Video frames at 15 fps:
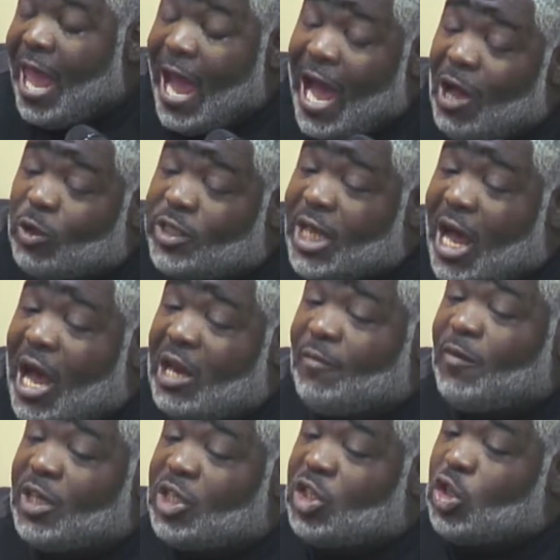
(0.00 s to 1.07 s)
outside of
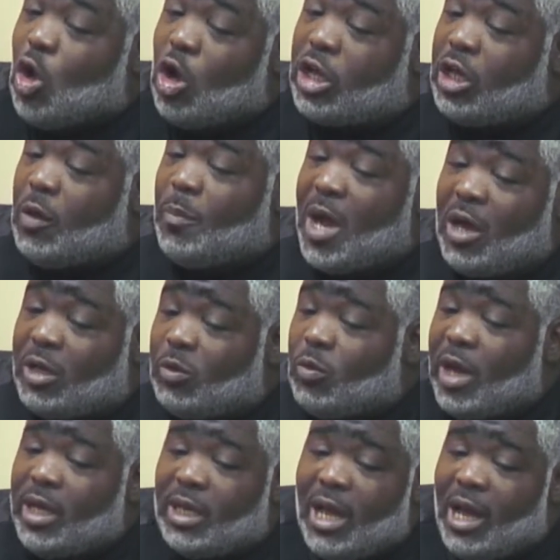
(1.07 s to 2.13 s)
us talking about it
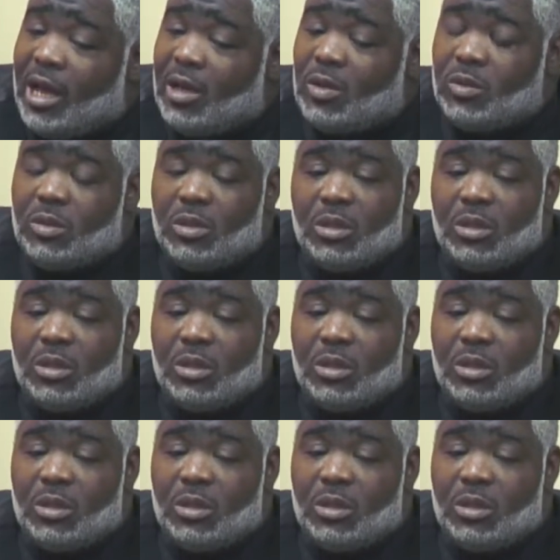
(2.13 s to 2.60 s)
right now,